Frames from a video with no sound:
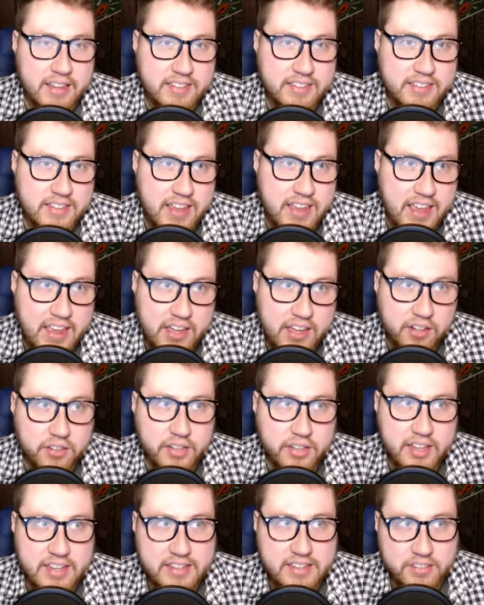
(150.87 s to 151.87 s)
Hill
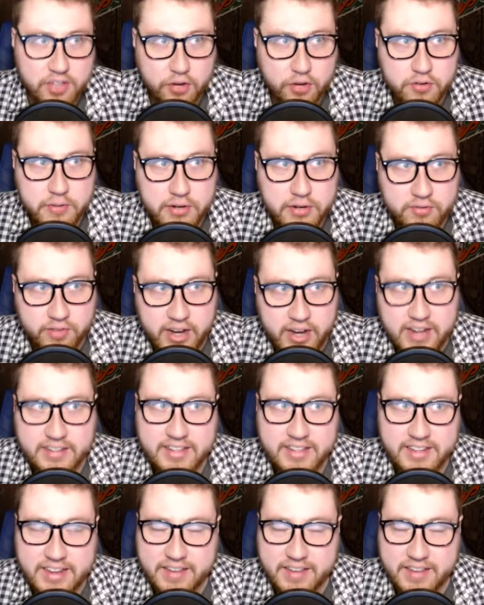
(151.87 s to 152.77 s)
is going to be ranked.